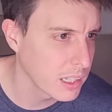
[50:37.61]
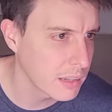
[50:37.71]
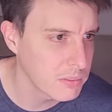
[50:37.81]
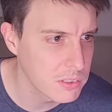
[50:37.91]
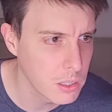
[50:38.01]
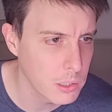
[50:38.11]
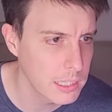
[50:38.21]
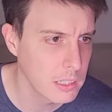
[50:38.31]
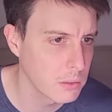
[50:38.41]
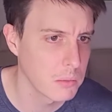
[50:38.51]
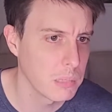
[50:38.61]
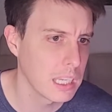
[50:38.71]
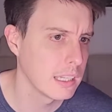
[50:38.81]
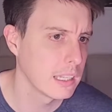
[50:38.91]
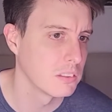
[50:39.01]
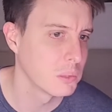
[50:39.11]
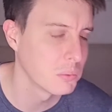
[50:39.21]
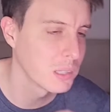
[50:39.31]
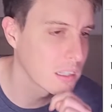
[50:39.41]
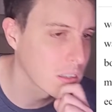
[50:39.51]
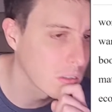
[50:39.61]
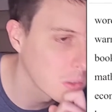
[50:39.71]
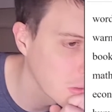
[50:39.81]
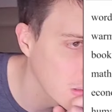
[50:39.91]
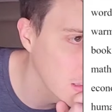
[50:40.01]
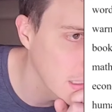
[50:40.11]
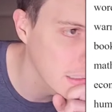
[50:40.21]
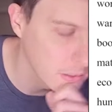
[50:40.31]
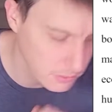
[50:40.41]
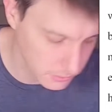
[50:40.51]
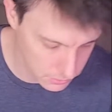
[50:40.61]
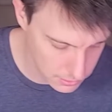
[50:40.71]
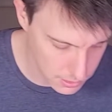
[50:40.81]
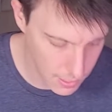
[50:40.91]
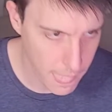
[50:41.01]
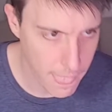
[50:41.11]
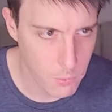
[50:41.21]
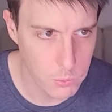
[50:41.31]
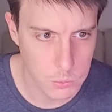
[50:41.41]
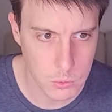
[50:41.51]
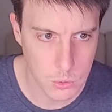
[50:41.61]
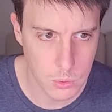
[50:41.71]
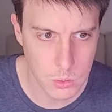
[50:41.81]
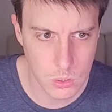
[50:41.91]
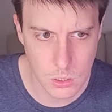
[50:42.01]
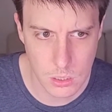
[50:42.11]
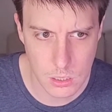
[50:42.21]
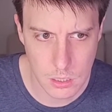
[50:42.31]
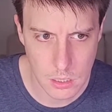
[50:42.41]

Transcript: We have no idea what the meaning is, but we are close on letters. Raw.